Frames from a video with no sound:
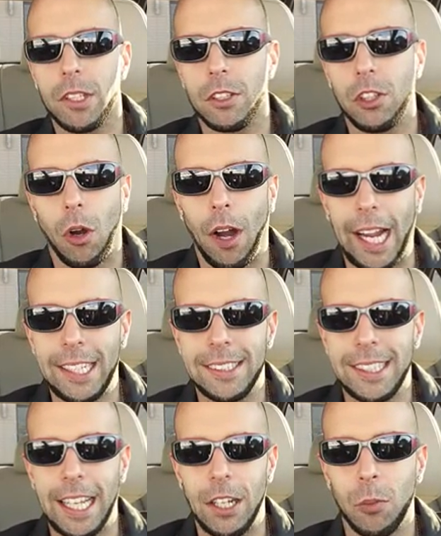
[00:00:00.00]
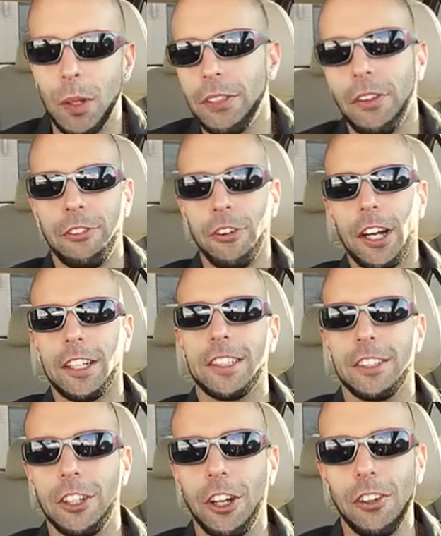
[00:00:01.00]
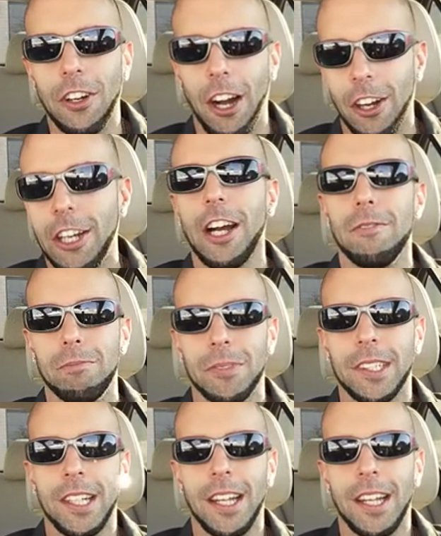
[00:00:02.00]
So I say, what the fuck, you know, how come?